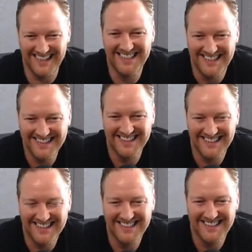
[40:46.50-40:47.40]

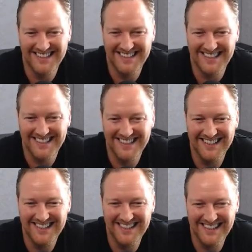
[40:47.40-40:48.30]

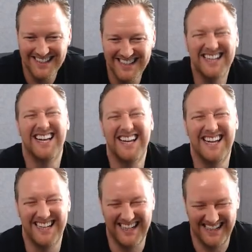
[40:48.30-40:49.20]

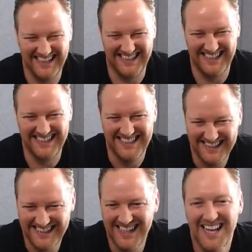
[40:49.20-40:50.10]

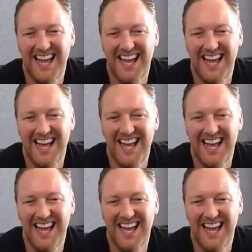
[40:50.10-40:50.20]
[no speech]